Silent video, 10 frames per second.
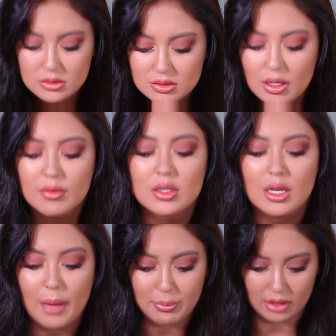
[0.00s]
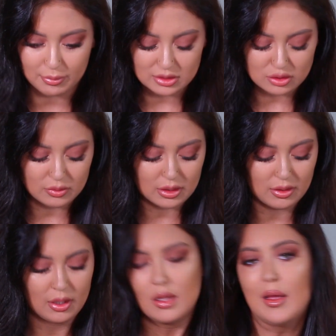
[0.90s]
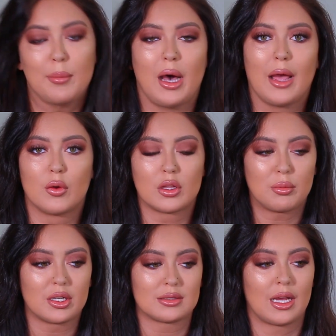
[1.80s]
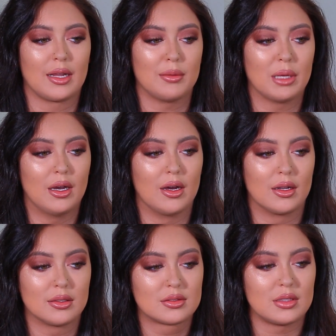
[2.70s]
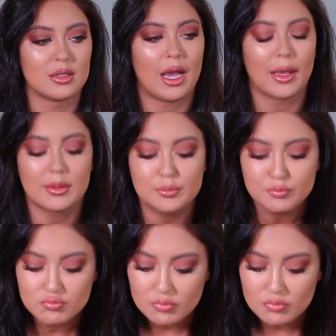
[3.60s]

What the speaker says: it's definitely got pigment to it, but I only put a tiny bit on. See, I